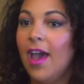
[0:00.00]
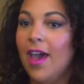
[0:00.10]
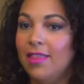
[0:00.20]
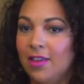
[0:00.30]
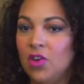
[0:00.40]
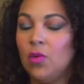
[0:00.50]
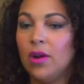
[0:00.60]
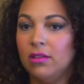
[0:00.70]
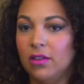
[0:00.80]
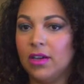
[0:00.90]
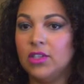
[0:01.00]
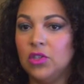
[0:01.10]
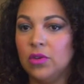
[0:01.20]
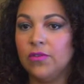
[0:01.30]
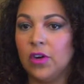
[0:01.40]
and then you want to look
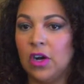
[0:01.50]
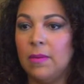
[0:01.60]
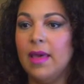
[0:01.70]
into a firm,